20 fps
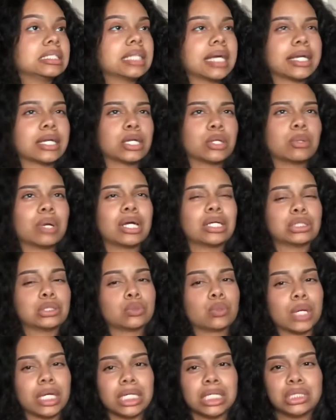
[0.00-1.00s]
like around
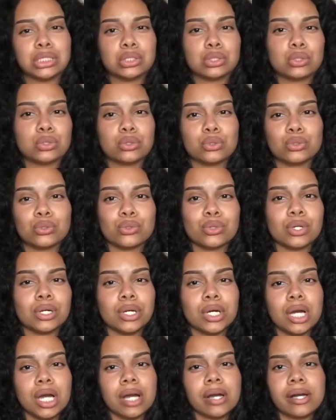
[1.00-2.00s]

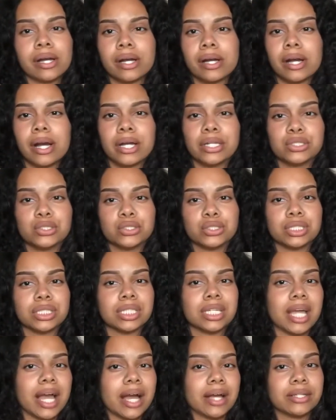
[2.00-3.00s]
2200
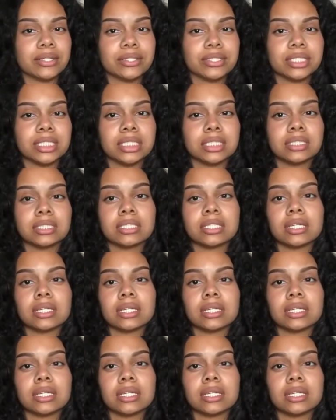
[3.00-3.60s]
calories,